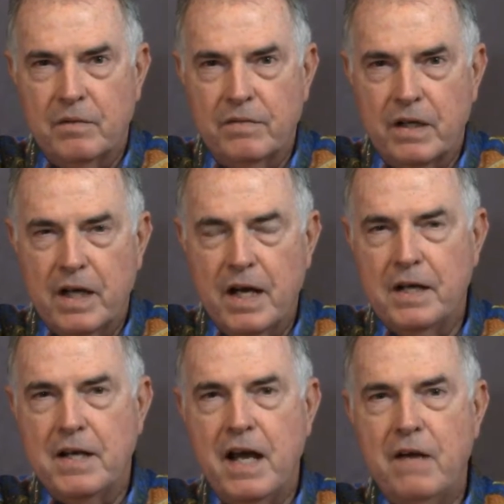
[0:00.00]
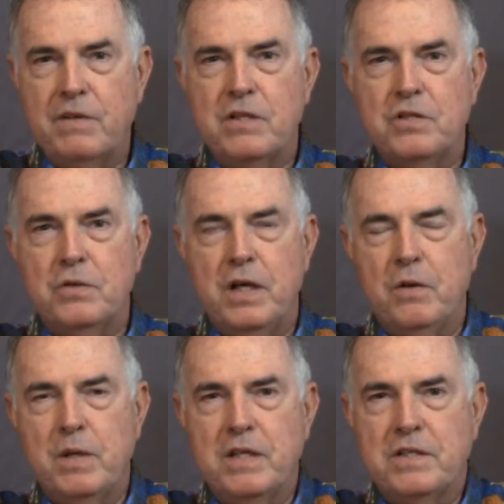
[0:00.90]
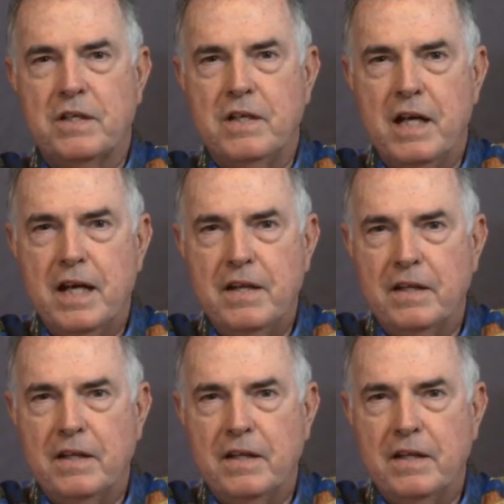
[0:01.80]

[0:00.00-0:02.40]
we're very honored to have in the studio with us today